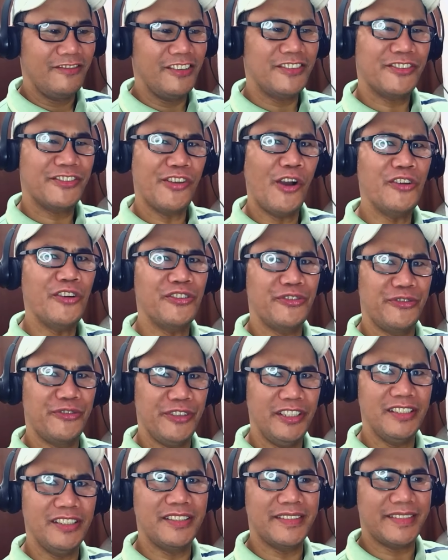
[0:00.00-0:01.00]
This song
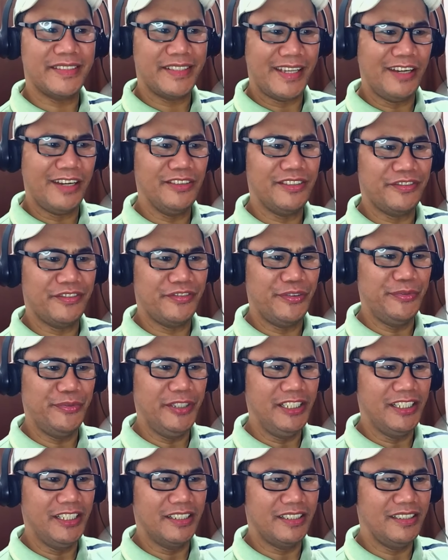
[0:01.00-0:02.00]
really sounds
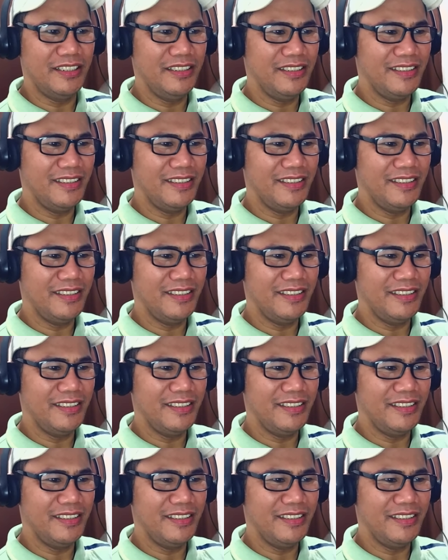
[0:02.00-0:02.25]
familiar.